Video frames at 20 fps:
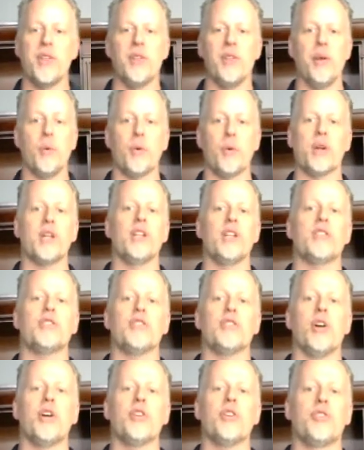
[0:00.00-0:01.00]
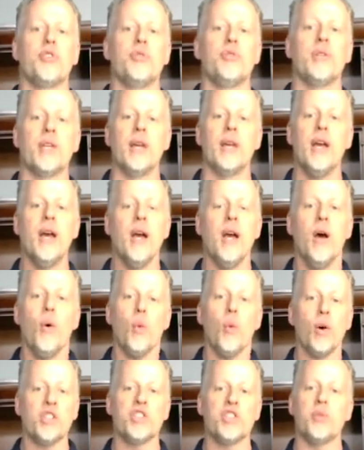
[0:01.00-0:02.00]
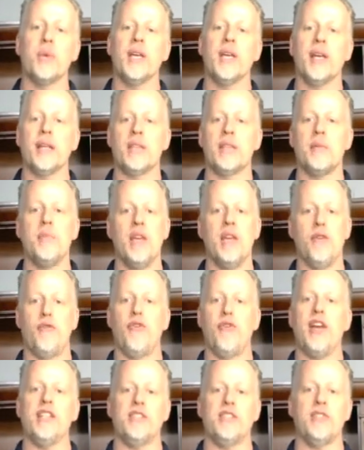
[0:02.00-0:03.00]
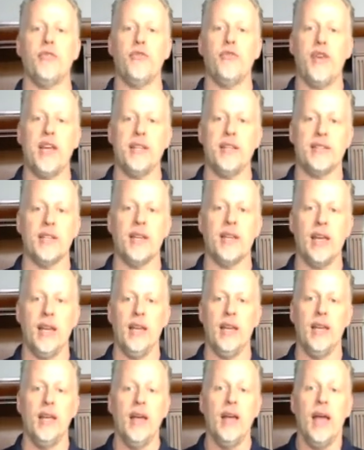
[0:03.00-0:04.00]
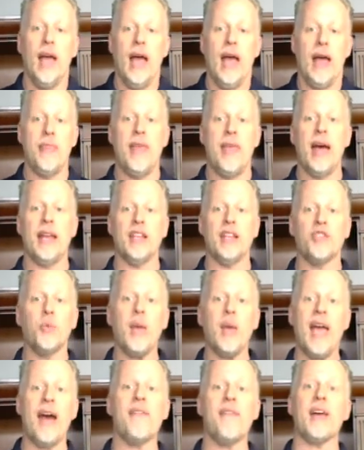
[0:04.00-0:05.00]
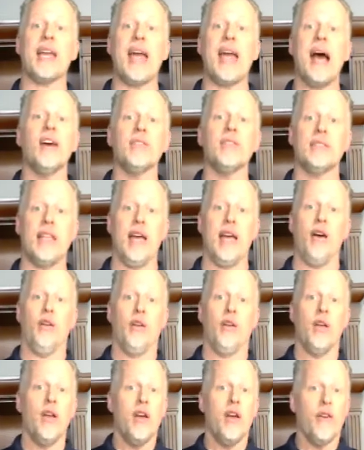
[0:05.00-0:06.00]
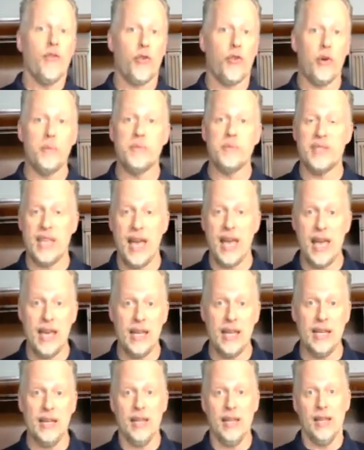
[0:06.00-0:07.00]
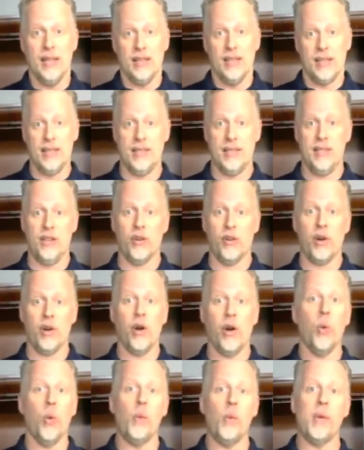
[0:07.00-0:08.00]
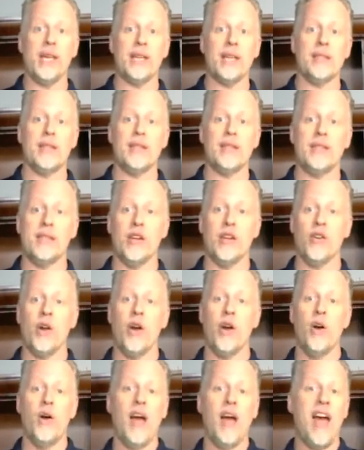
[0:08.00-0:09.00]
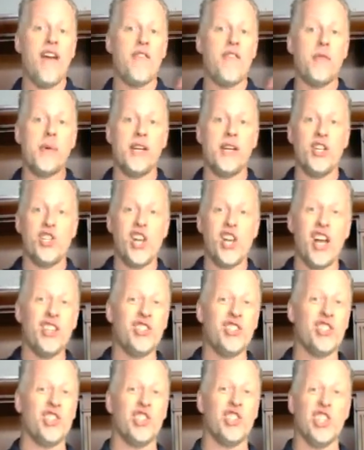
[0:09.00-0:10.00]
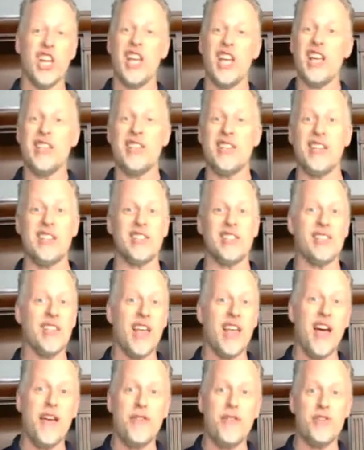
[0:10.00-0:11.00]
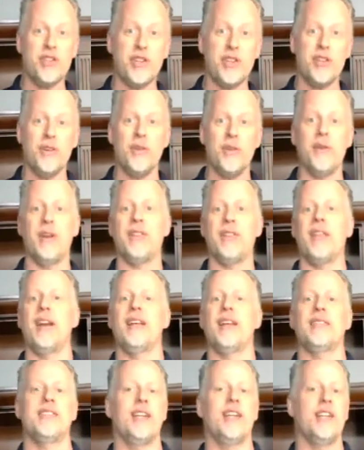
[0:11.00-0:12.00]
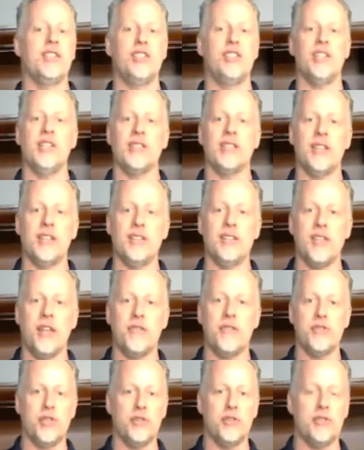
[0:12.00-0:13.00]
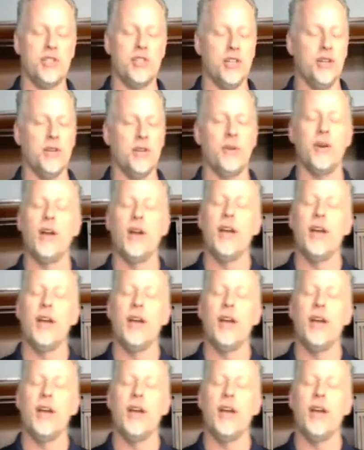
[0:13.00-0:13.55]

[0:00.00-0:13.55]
that we're going to start doing once we get to meet face to face again. And that is, we have a countdown from 10 to 0. When we get to 0, everybody shouts, Jesus loves you. And then I say, Jesus loves you too.